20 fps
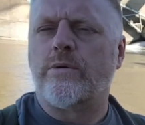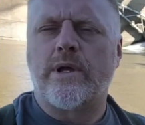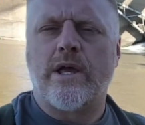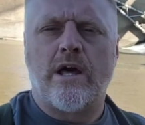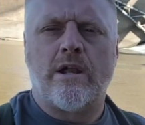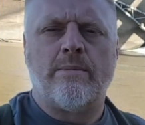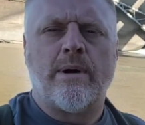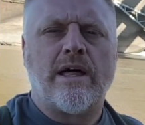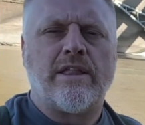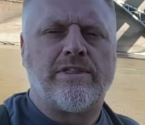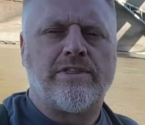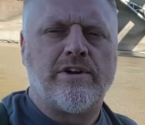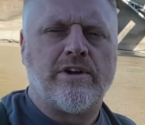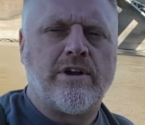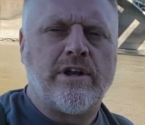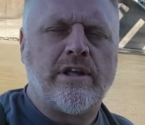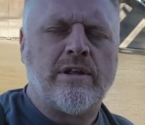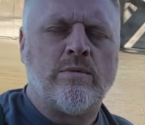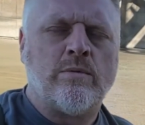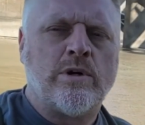We got about
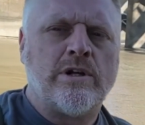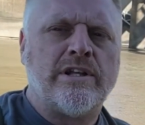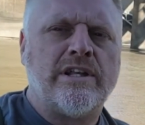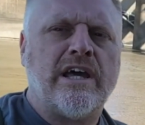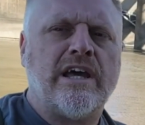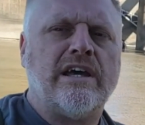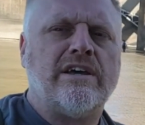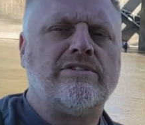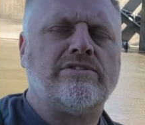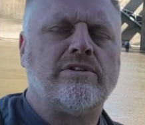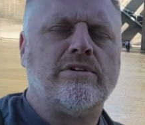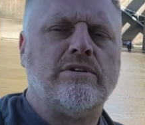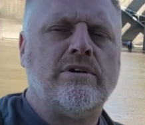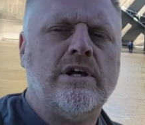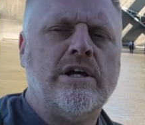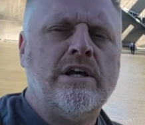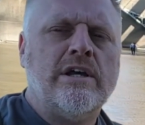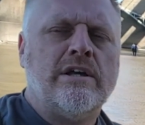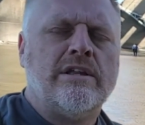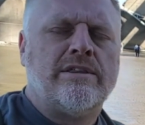30 in one day. So
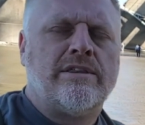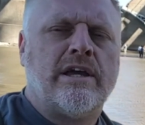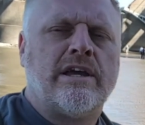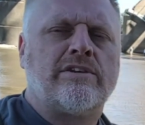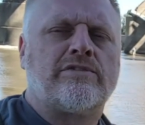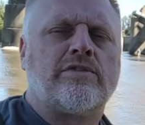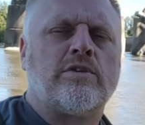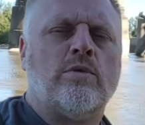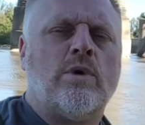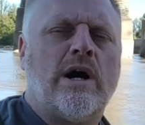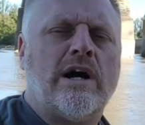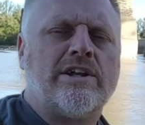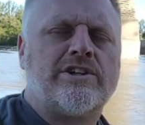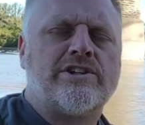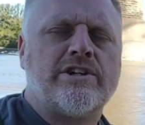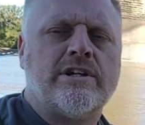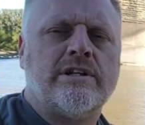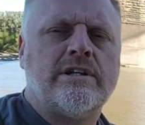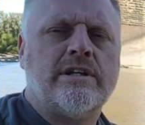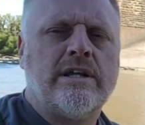thanks for
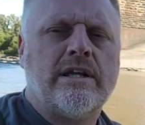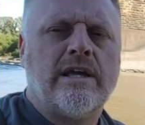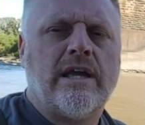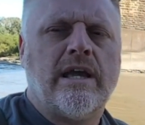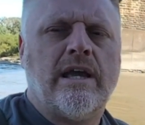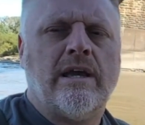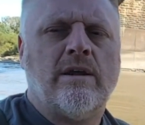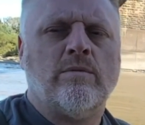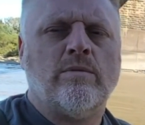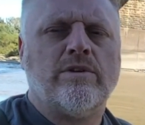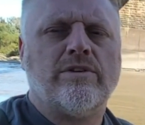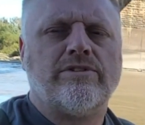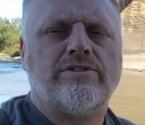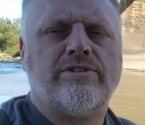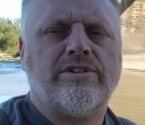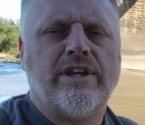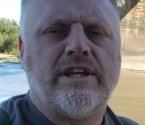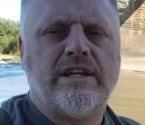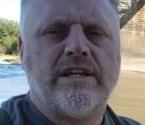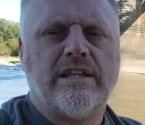watching and we'll
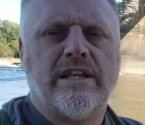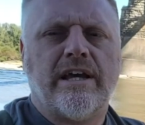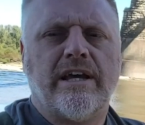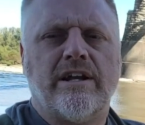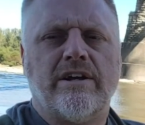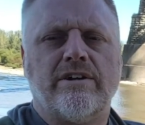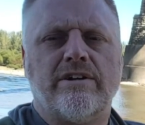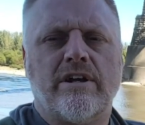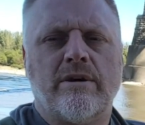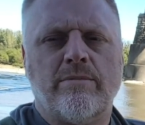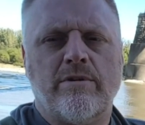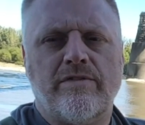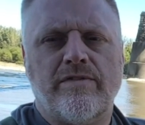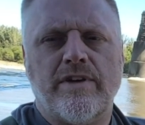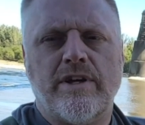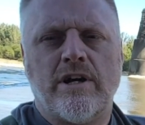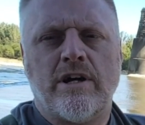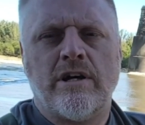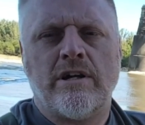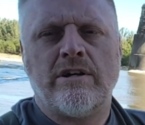see you later.
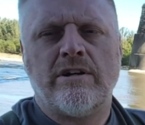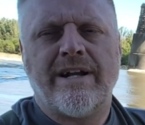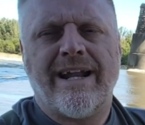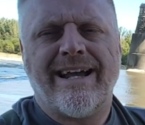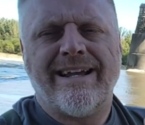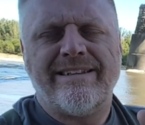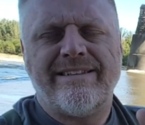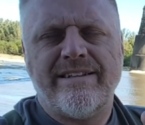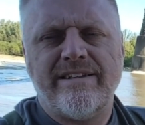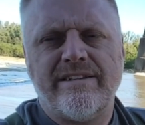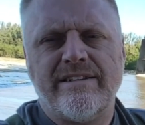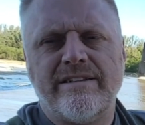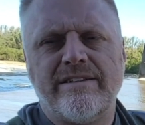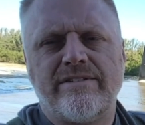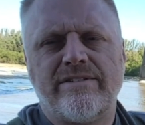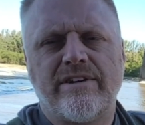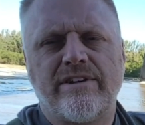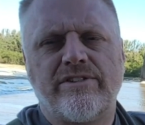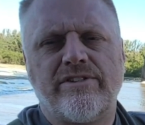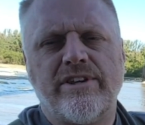WV Hunter
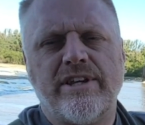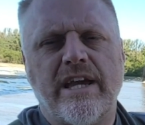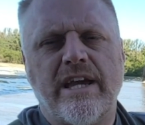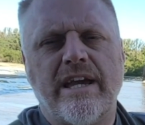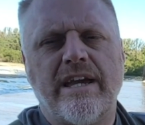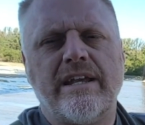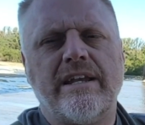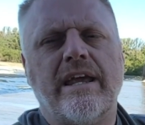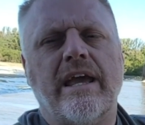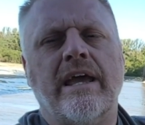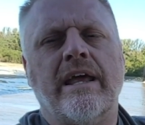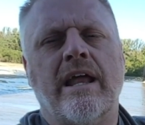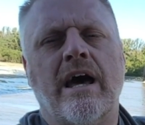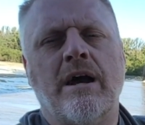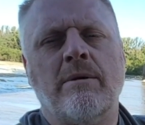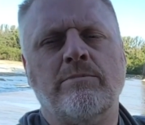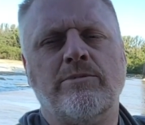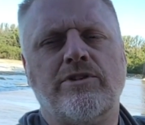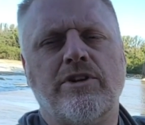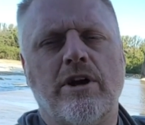1968 and
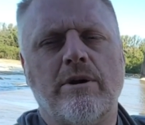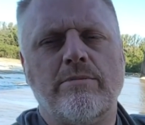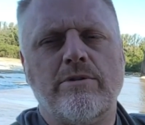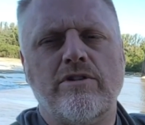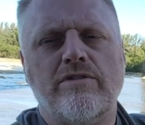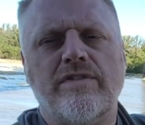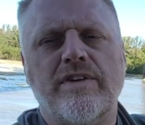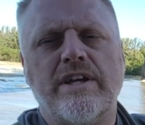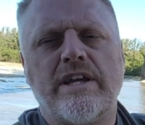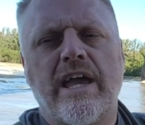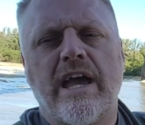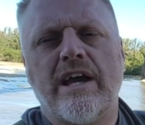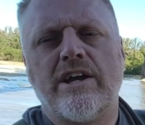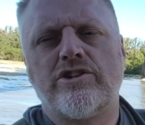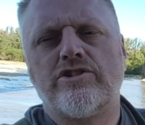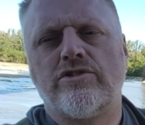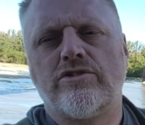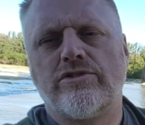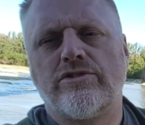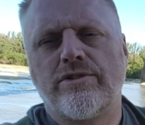I'm WV
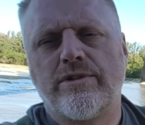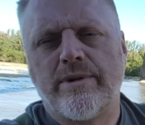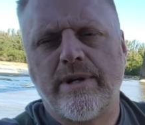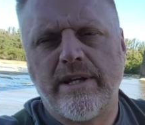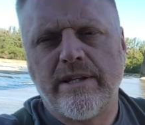Cachers 3.